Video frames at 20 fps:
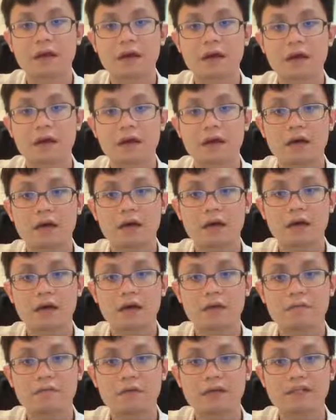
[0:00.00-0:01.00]

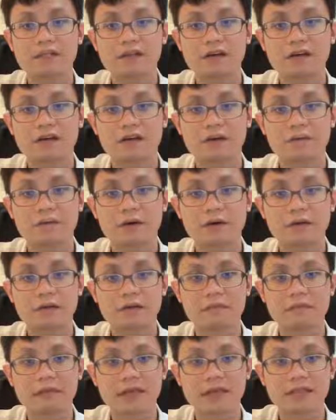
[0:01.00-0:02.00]
Based on the body
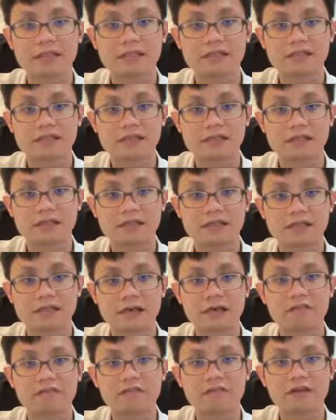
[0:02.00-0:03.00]
mass,
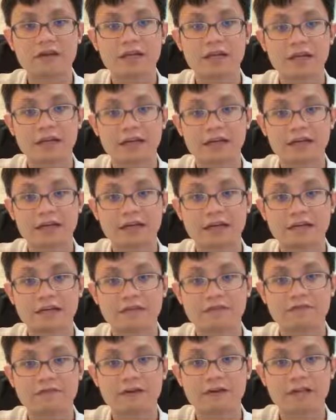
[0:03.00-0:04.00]
calculate and
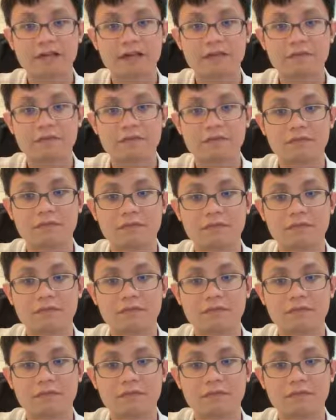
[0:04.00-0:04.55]
classify them.